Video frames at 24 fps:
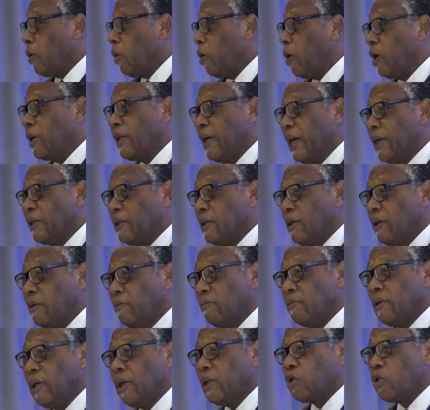ordered
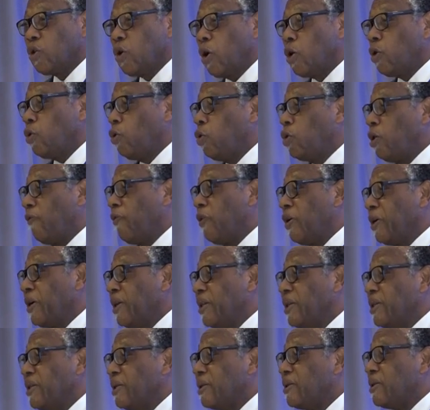a truckload of
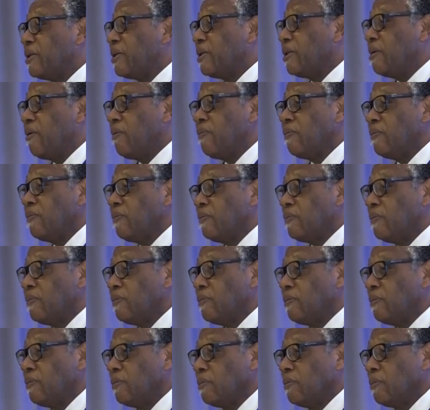oranges.
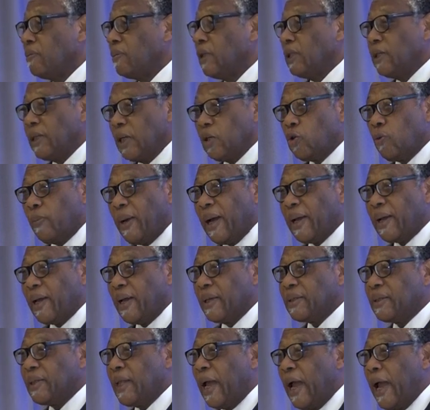The gentleman
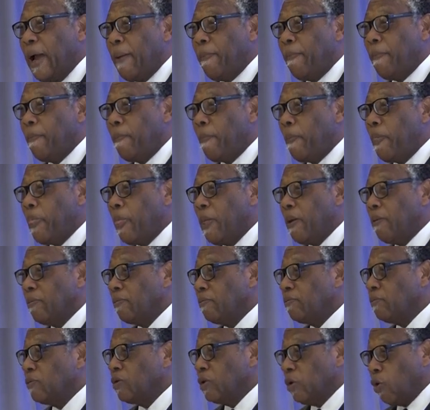gets there,
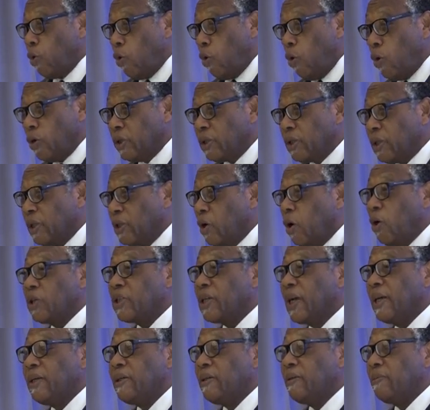he owns the
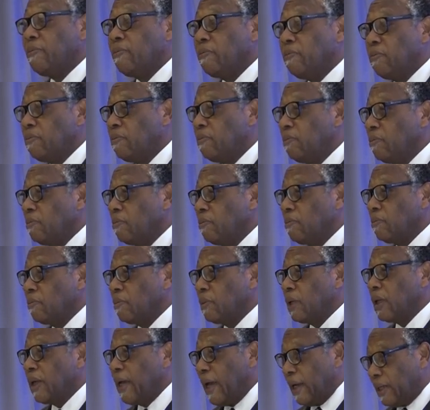orchard,
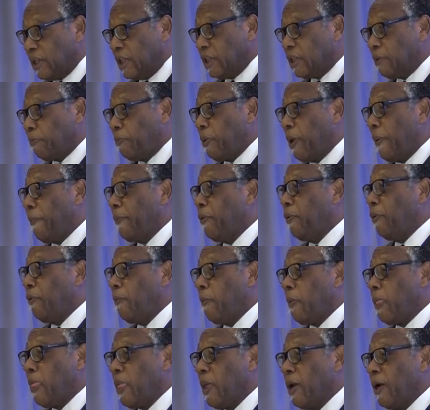gets his
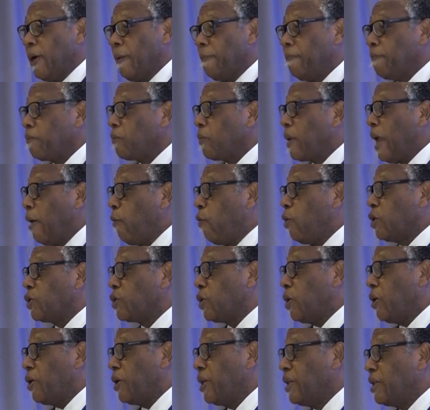people, I
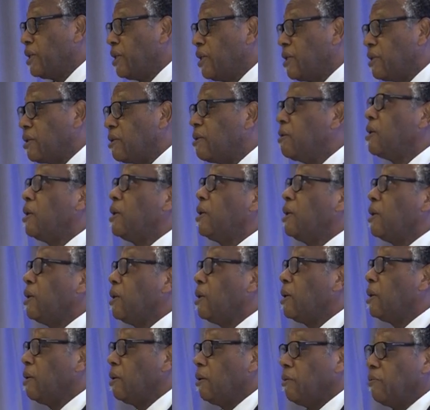want oranges,
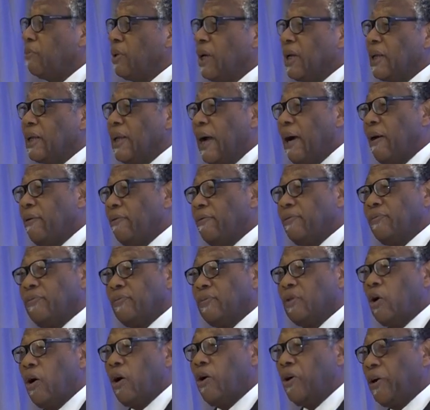bring down
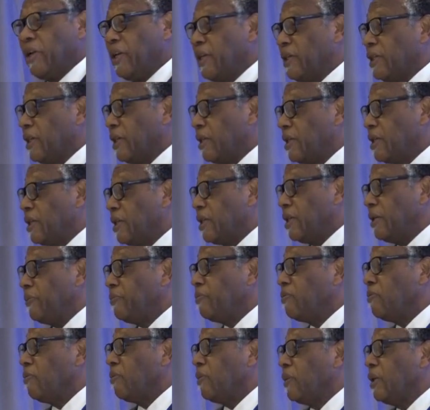oranges.
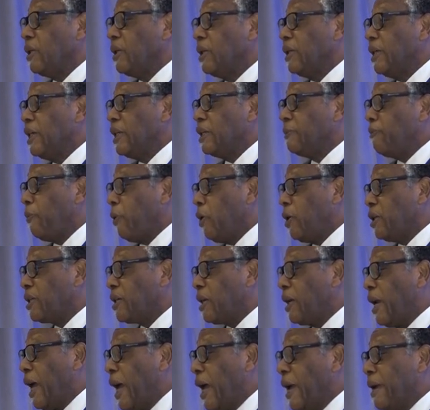His
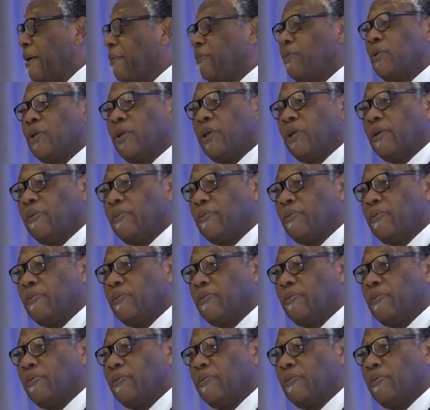boys climbed